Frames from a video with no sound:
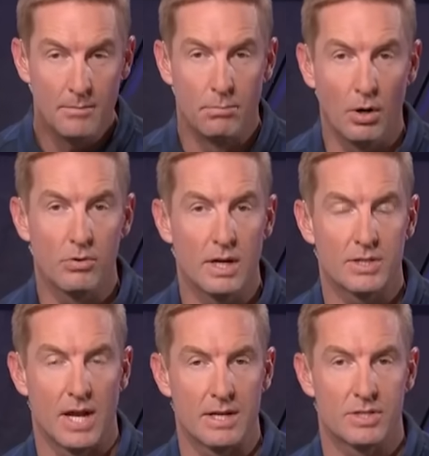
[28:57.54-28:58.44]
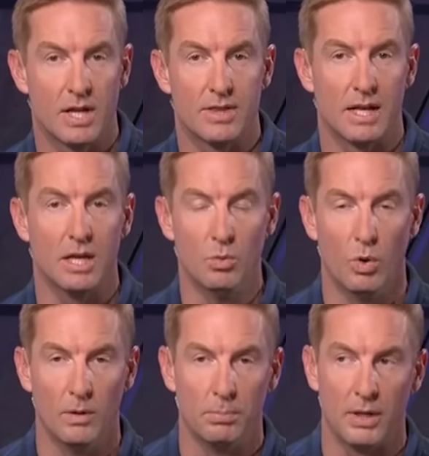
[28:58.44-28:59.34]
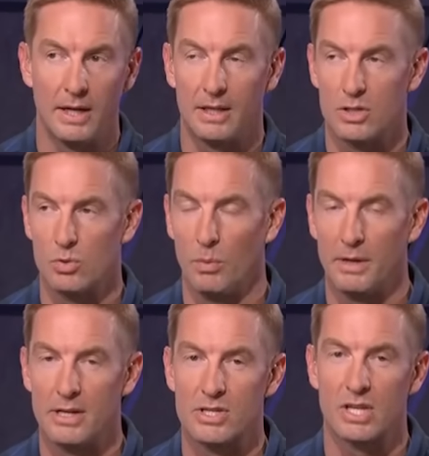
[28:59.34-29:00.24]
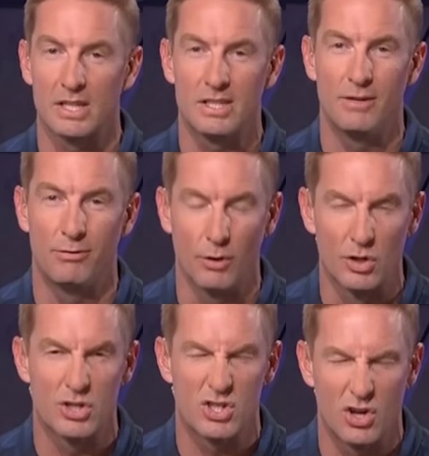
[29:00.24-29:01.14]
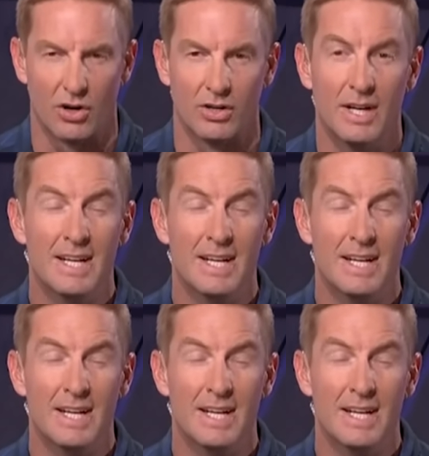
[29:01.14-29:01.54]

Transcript: Bo Nix has said that he will play. This will be his 61st start.